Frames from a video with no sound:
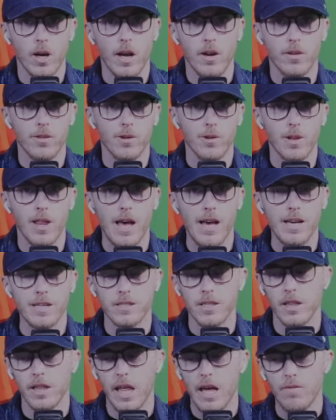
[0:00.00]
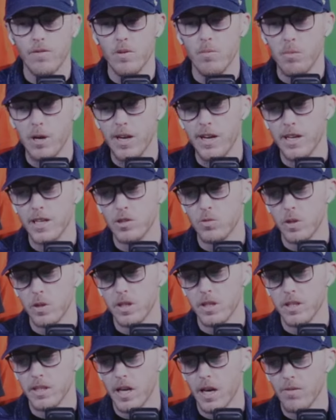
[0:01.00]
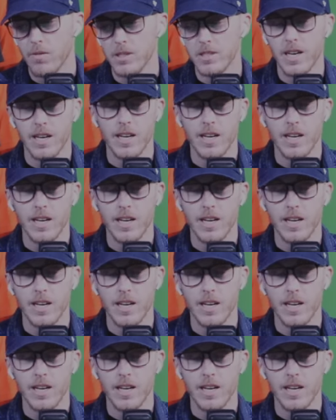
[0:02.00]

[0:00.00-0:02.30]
of their last 11 meetings with the Devils.